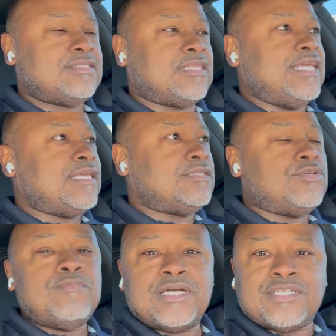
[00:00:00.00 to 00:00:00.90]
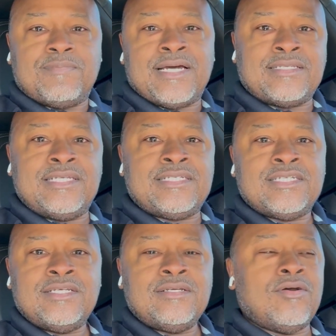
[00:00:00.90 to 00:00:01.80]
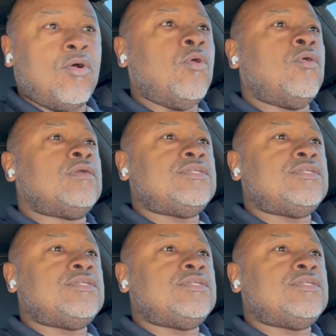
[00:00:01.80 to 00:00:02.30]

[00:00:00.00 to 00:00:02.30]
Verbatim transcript: thinking too much about this? Or